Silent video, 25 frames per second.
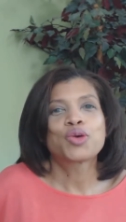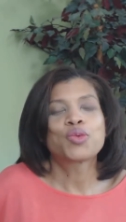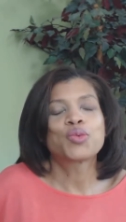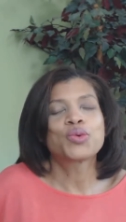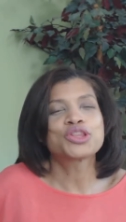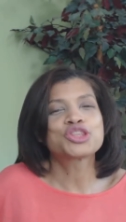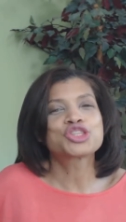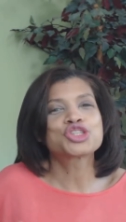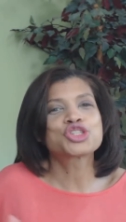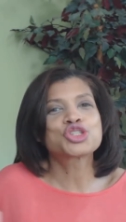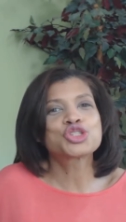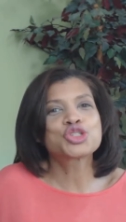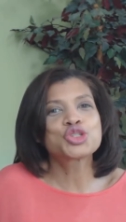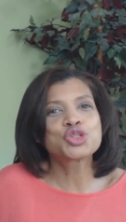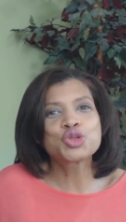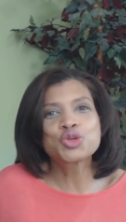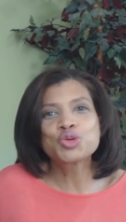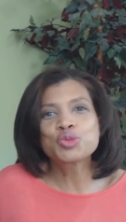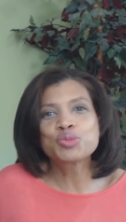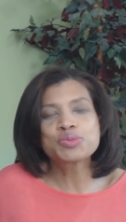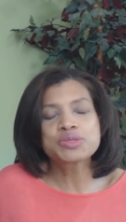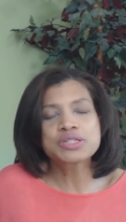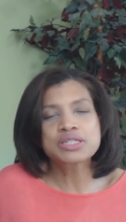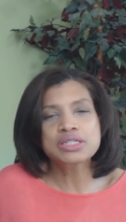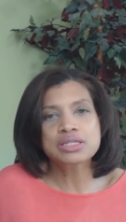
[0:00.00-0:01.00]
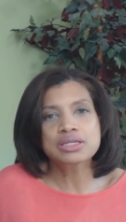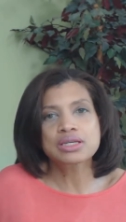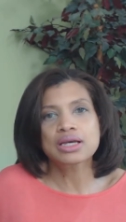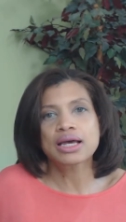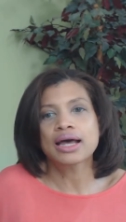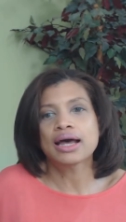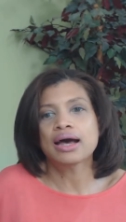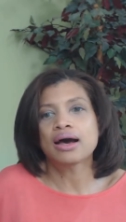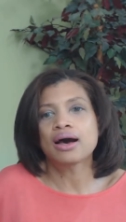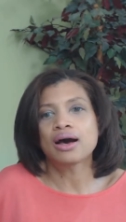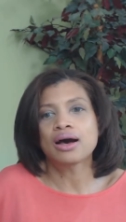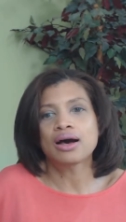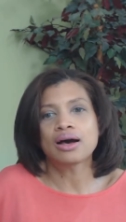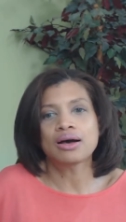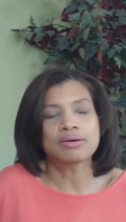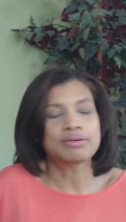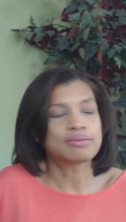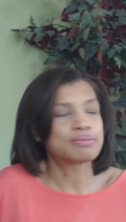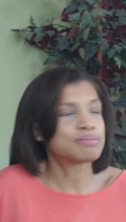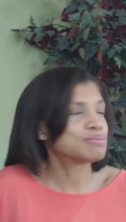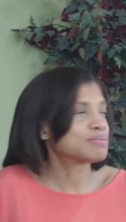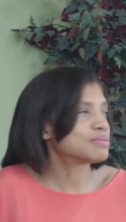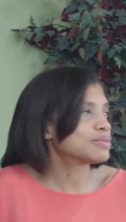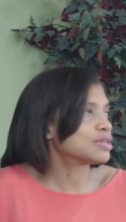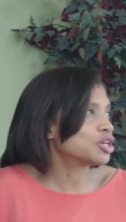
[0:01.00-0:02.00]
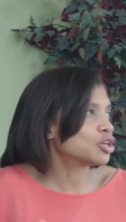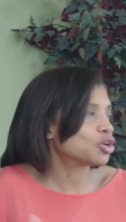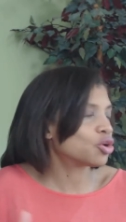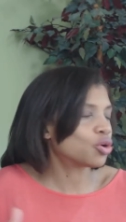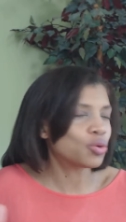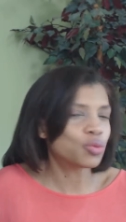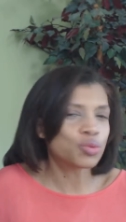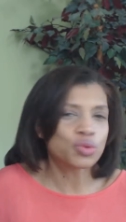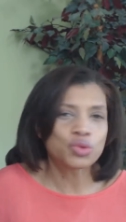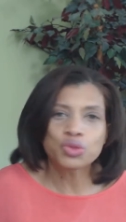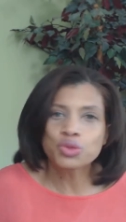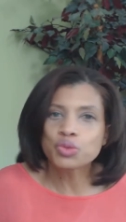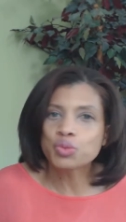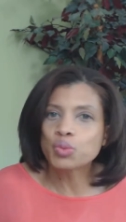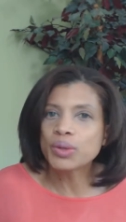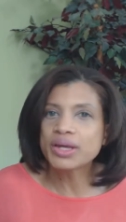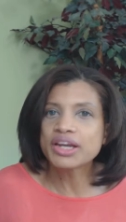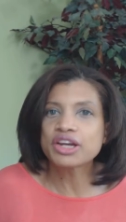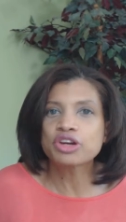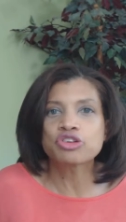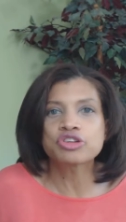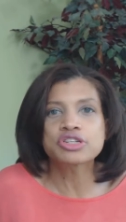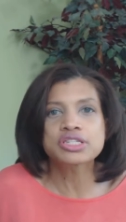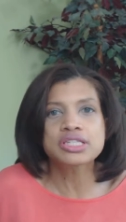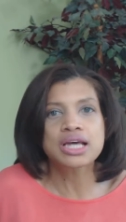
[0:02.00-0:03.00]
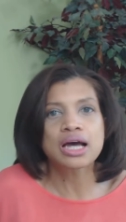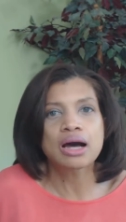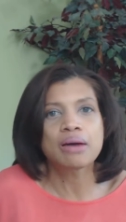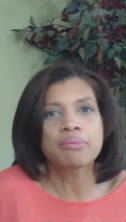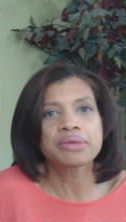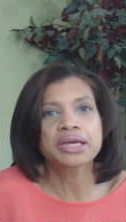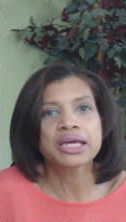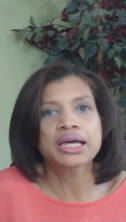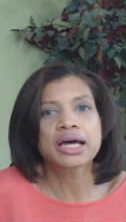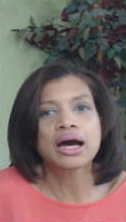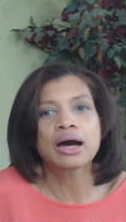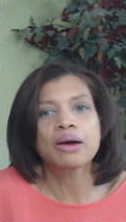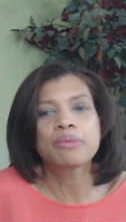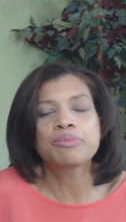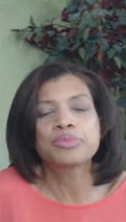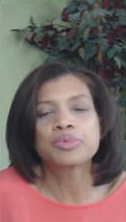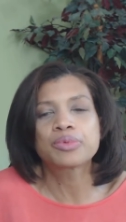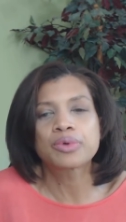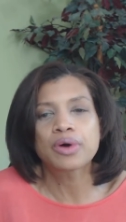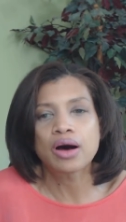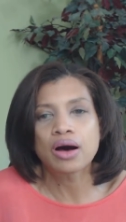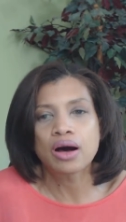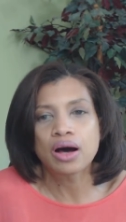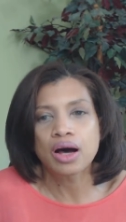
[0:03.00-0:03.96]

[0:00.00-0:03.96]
with soups, uh, you know, winter's coming up,